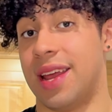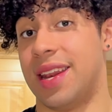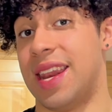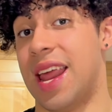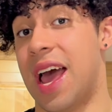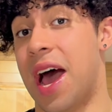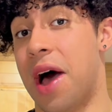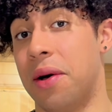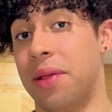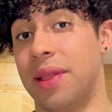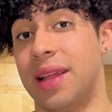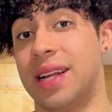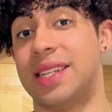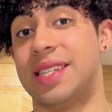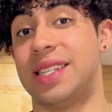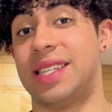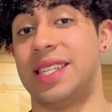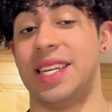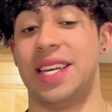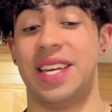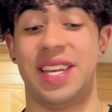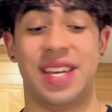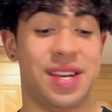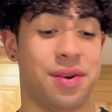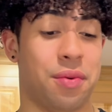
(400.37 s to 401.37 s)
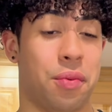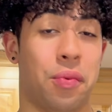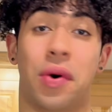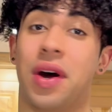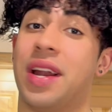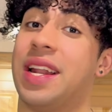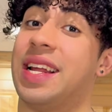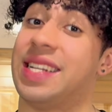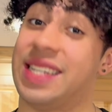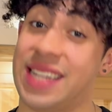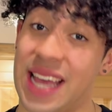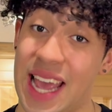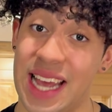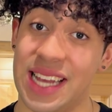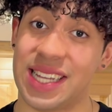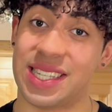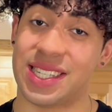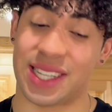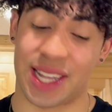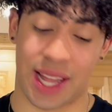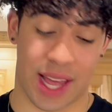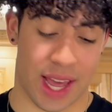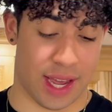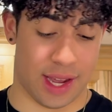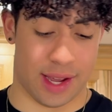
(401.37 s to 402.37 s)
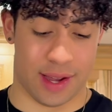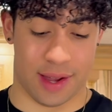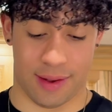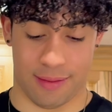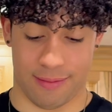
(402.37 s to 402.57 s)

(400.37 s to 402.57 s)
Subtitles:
Now let's see what it tastes like.